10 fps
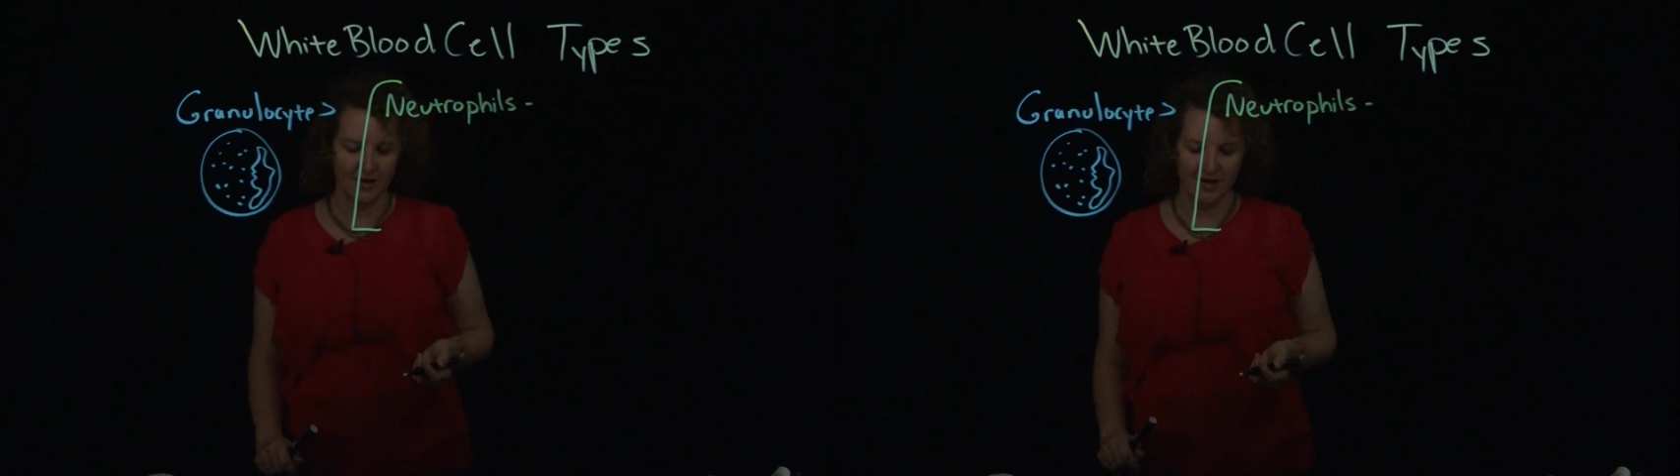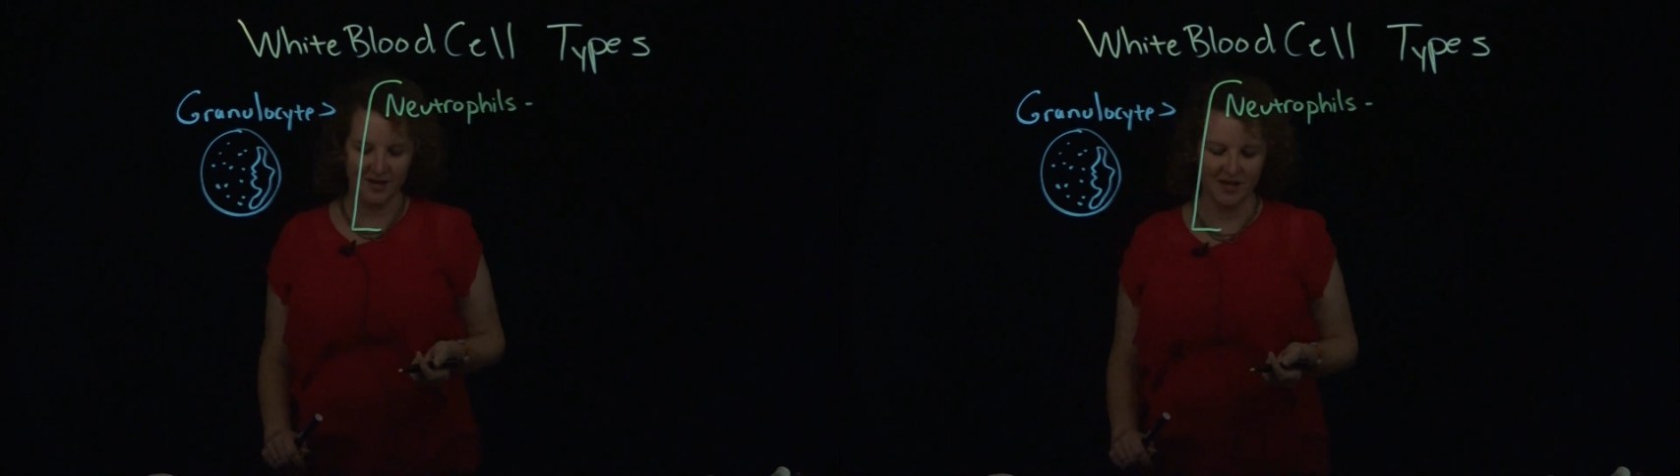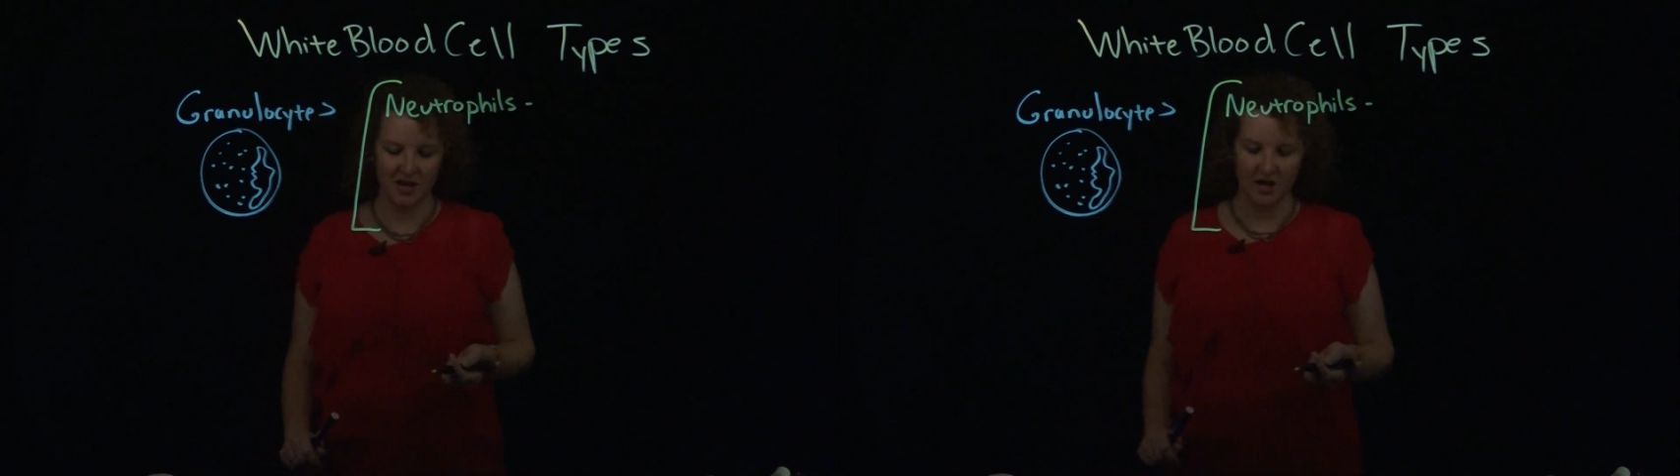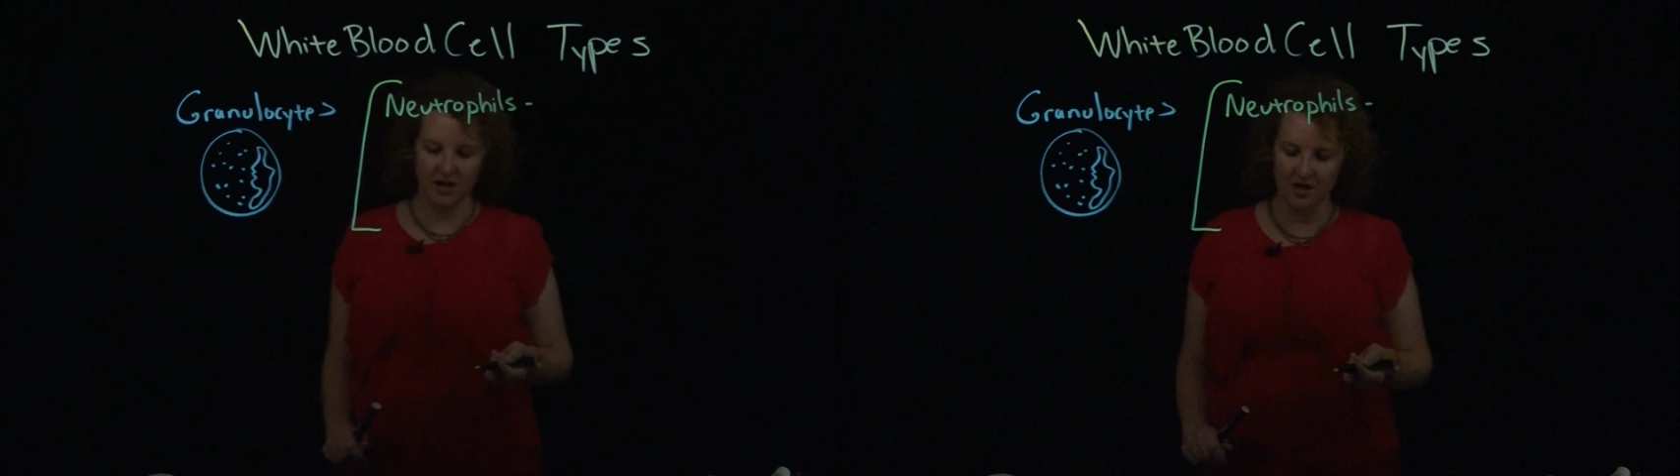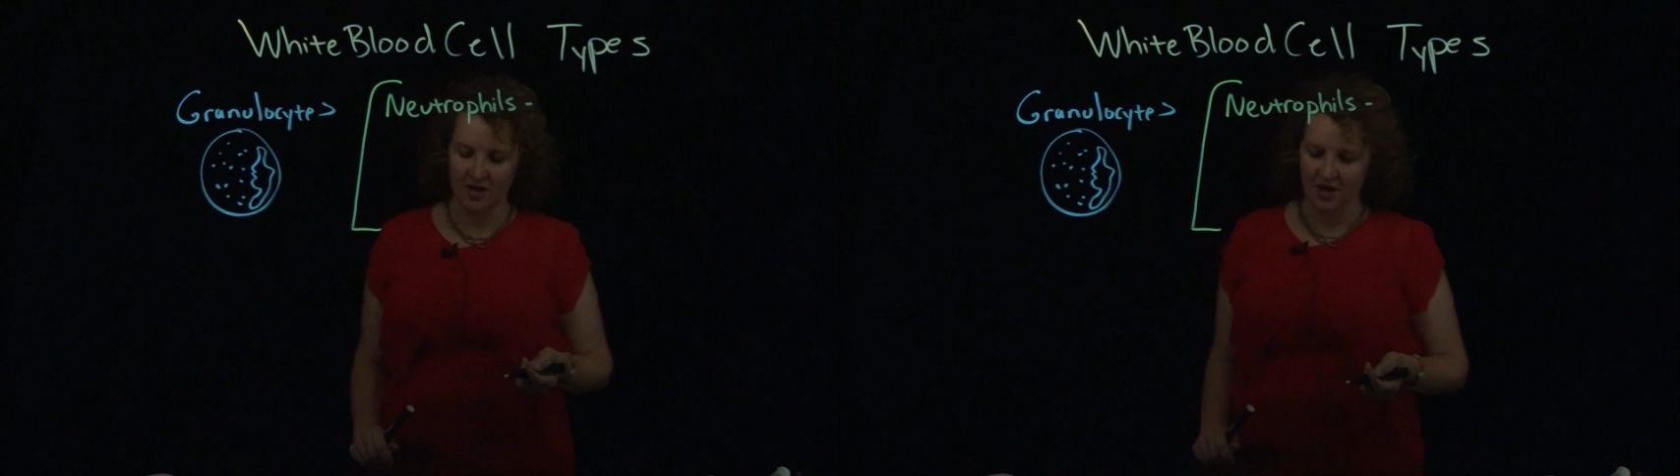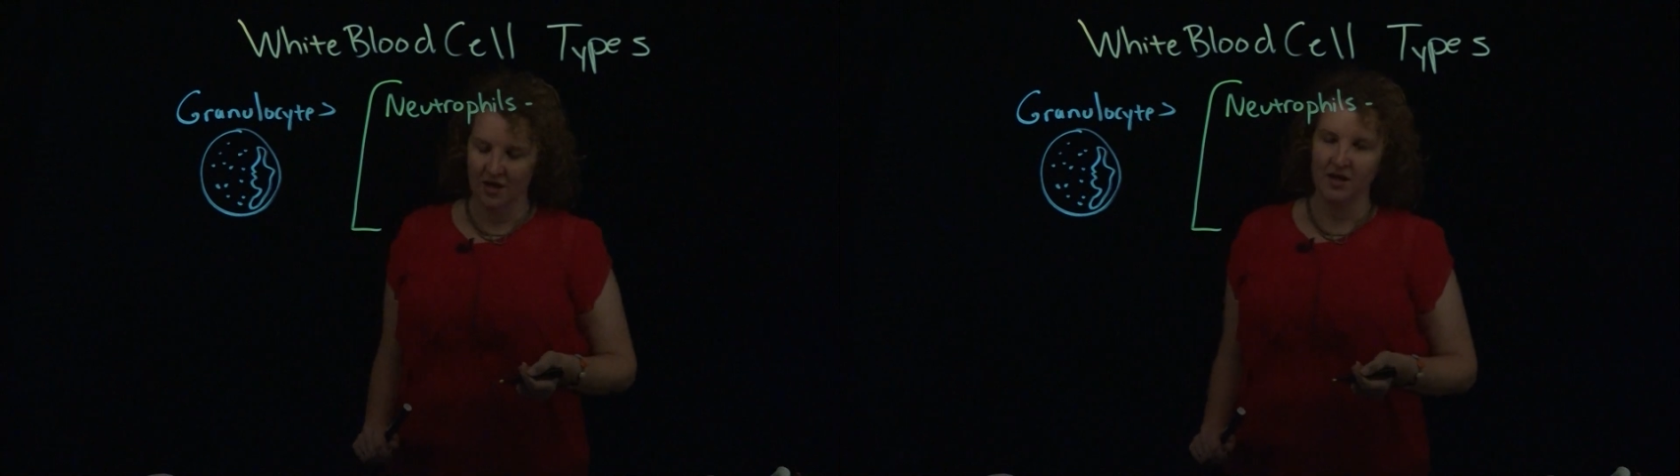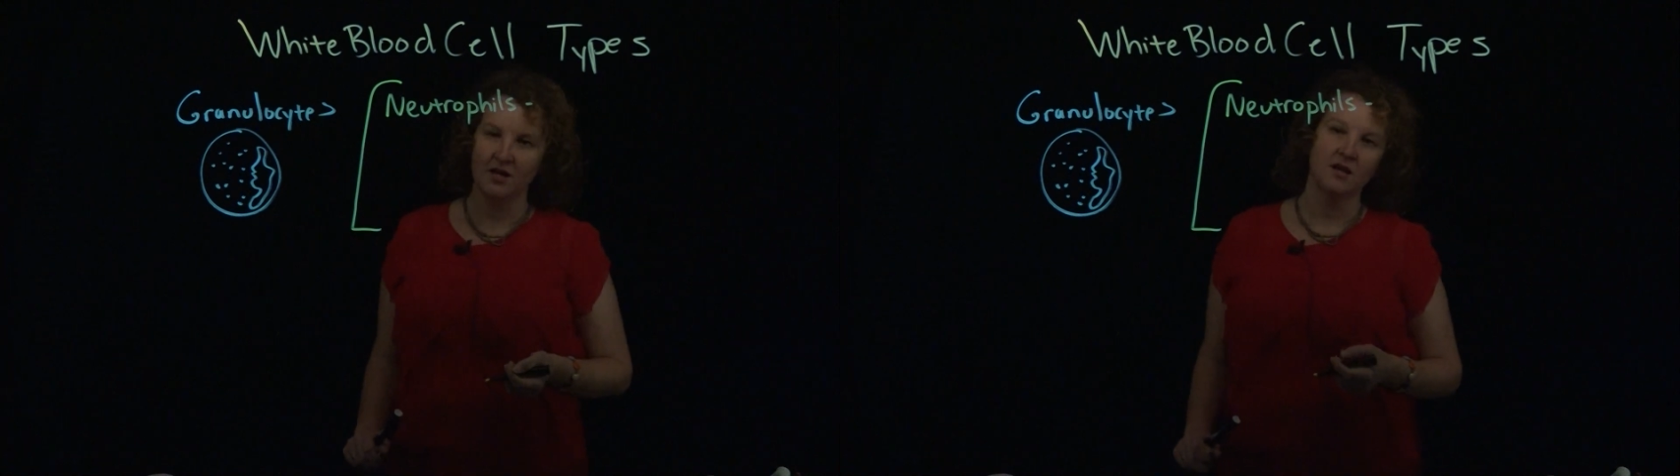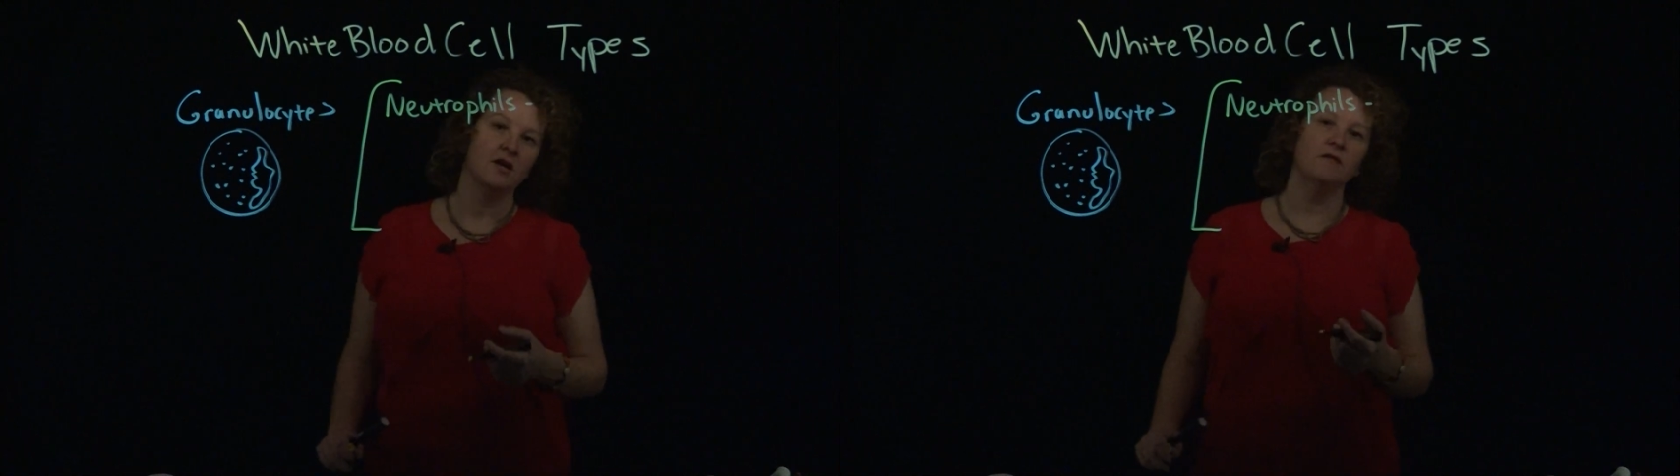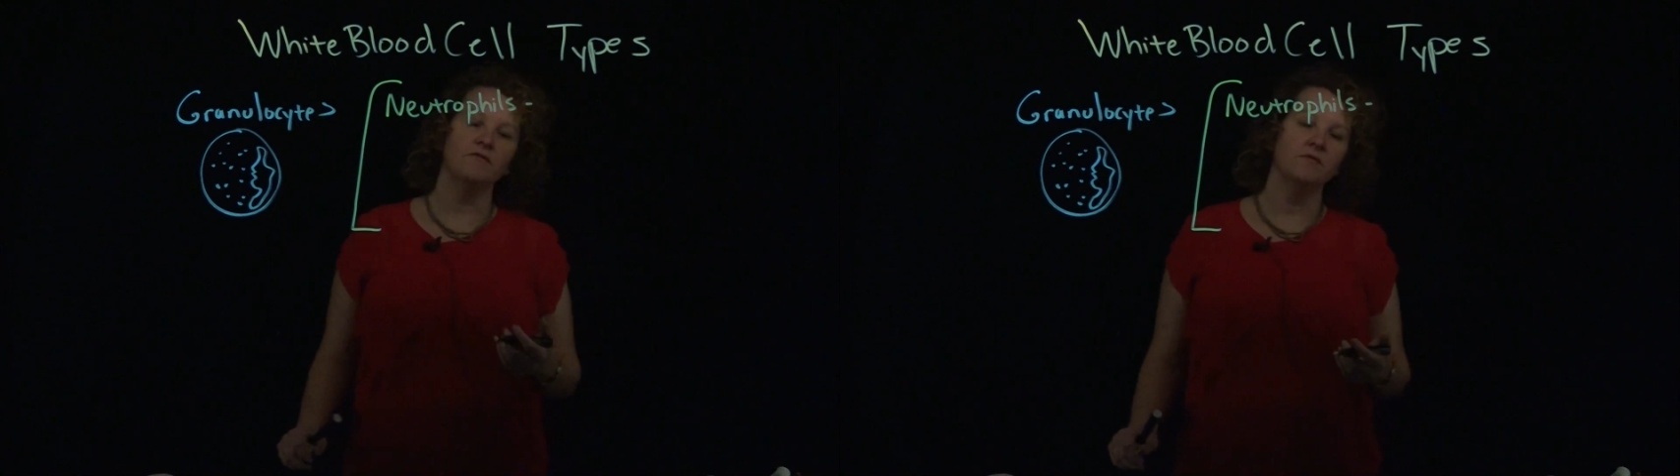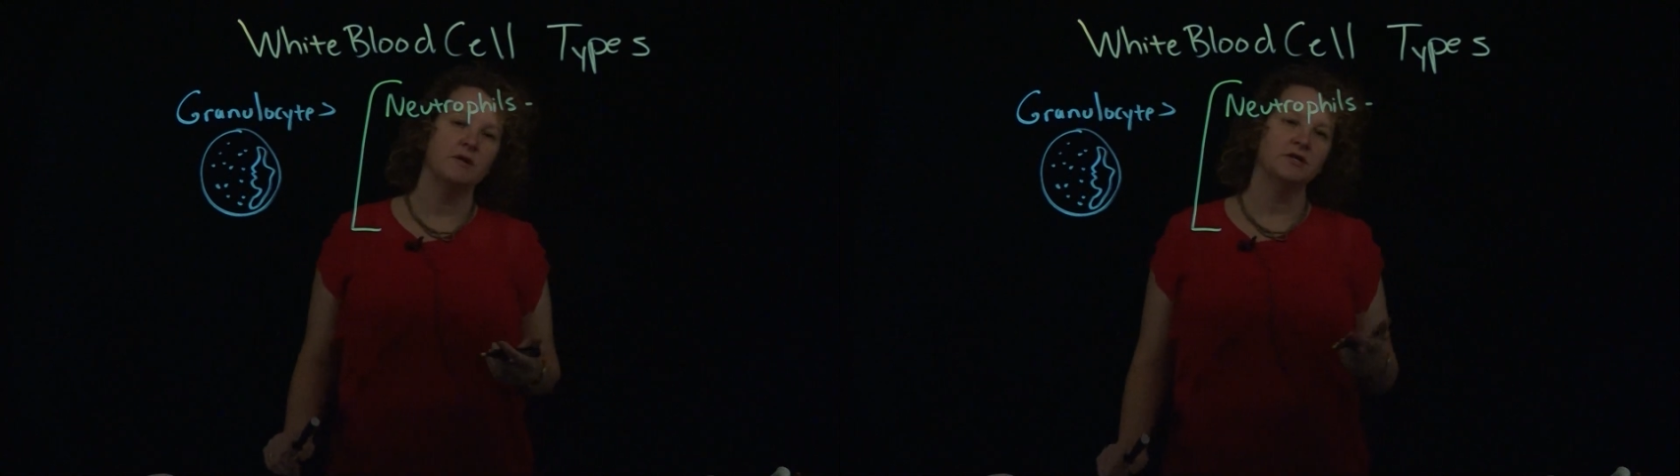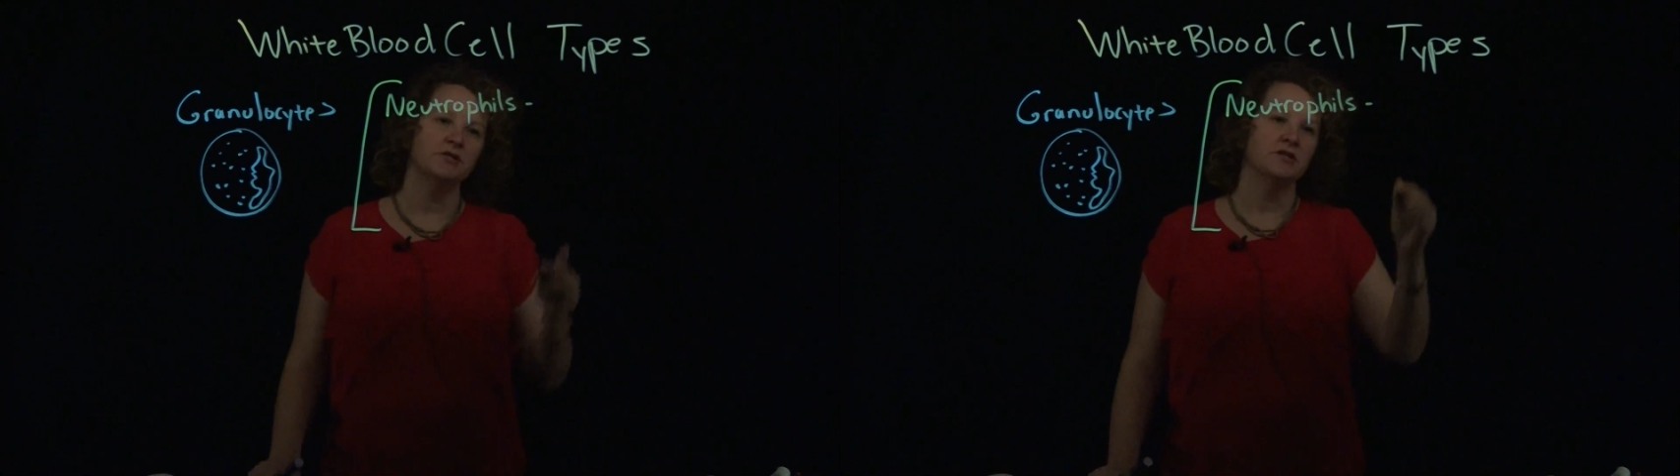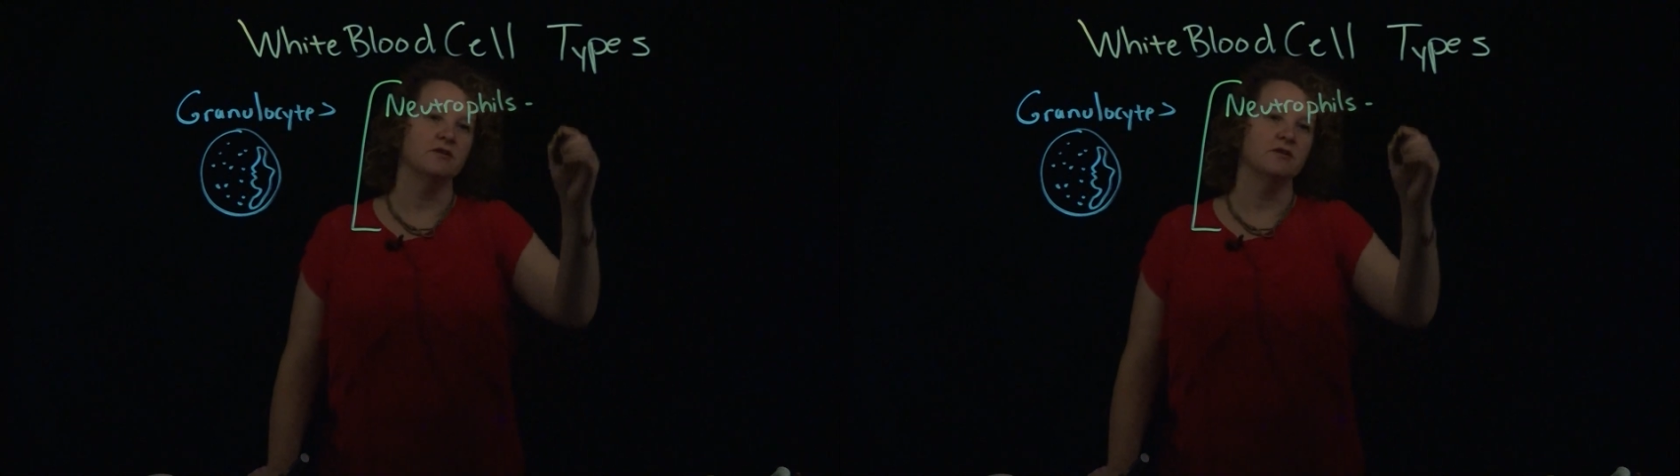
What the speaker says: in inflammation